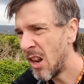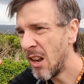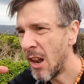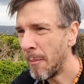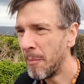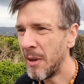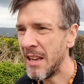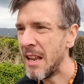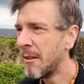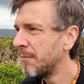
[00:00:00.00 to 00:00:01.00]

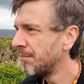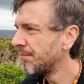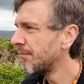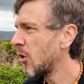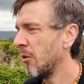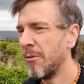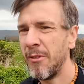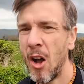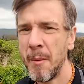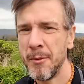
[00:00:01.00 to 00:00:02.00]
lumpy sort of
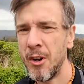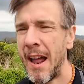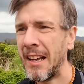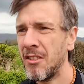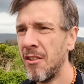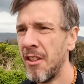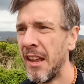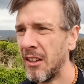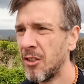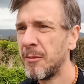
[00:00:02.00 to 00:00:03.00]
farm tracks and
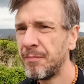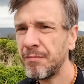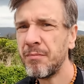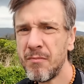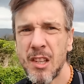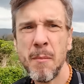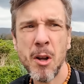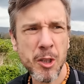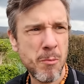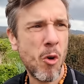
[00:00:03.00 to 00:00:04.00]
things.
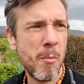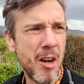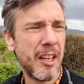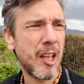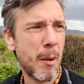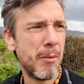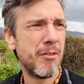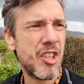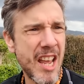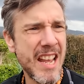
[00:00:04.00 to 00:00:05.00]
Much more my cup
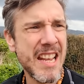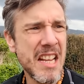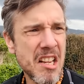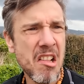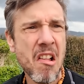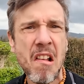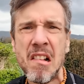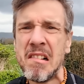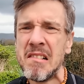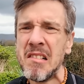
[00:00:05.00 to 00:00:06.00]
of tea.
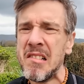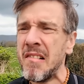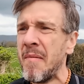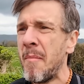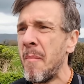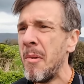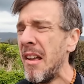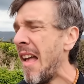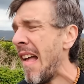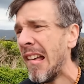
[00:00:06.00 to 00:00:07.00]
But
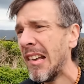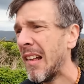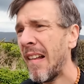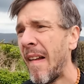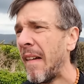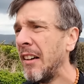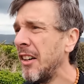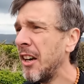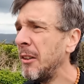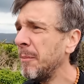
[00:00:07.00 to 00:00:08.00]
yeah,
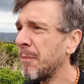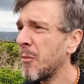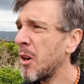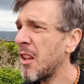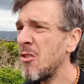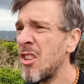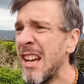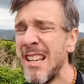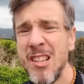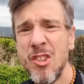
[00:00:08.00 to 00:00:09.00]
you know, one of those
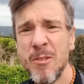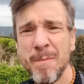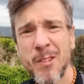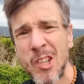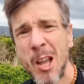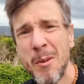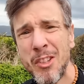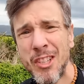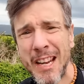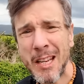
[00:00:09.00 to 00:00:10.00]
days, slow and
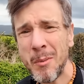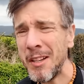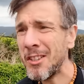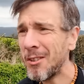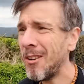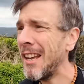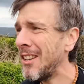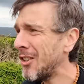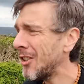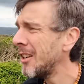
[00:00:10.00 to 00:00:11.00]
steady wins the
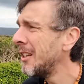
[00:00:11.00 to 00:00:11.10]
race.